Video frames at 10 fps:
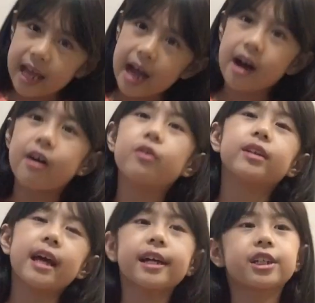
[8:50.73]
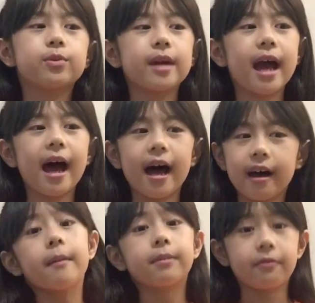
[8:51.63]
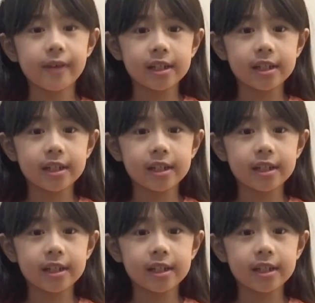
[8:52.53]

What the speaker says: Now, next we have